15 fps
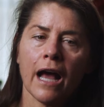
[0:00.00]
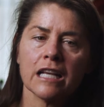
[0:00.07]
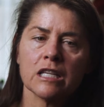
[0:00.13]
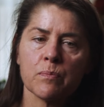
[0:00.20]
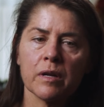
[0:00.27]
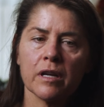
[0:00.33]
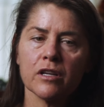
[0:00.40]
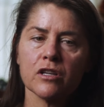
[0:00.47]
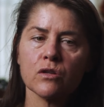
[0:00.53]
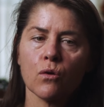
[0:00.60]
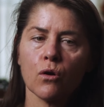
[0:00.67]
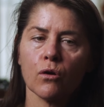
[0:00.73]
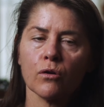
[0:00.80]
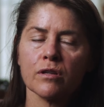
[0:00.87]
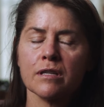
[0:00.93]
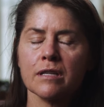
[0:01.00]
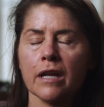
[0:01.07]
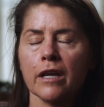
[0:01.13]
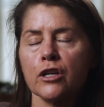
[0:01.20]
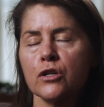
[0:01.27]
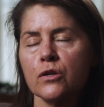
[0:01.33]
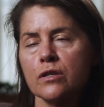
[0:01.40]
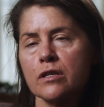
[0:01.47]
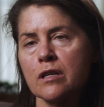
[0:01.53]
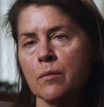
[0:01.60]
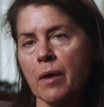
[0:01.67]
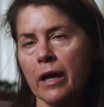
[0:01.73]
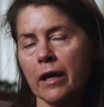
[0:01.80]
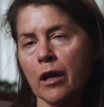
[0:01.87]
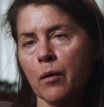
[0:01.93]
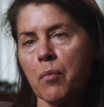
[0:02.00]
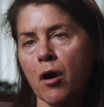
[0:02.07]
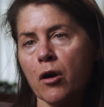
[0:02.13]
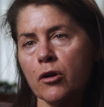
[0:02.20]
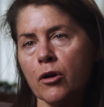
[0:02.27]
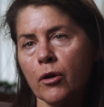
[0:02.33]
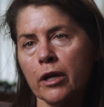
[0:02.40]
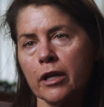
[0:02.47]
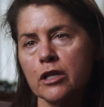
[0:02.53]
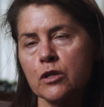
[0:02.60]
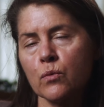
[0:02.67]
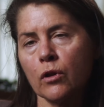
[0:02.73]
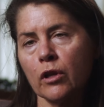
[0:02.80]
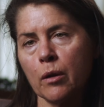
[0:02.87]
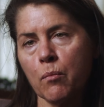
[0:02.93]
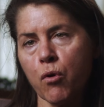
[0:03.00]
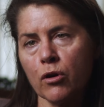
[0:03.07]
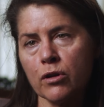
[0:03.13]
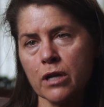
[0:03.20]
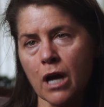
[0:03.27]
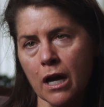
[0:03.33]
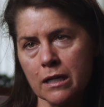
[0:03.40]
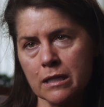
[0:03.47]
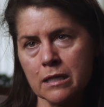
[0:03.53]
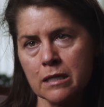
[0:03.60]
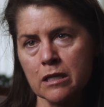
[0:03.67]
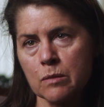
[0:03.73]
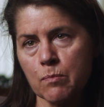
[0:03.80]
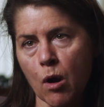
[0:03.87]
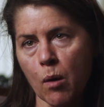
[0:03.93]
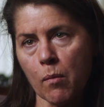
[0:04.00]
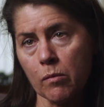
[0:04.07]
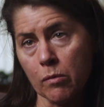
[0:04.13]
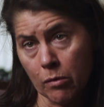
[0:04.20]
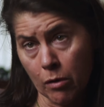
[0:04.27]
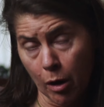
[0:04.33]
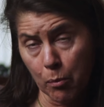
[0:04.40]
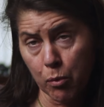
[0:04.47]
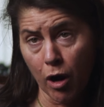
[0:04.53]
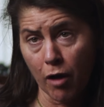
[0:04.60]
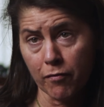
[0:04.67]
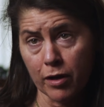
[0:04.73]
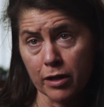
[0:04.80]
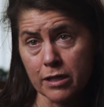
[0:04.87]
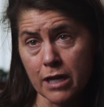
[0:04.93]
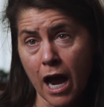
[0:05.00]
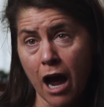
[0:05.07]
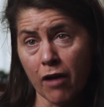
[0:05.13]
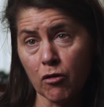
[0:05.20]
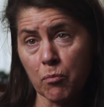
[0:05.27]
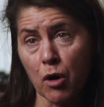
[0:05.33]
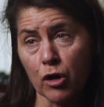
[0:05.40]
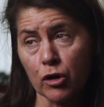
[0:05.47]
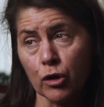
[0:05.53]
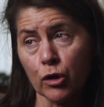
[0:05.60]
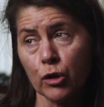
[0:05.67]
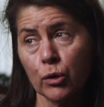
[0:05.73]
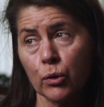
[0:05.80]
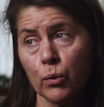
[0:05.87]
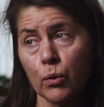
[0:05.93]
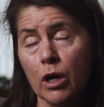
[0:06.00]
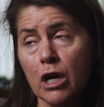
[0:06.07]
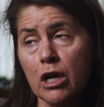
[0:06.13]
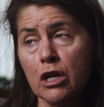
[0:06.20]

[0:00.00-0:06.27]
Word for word: Aspen Historical Society chooses a banking partner, it is really important to us as a small nonprofit to have a partner who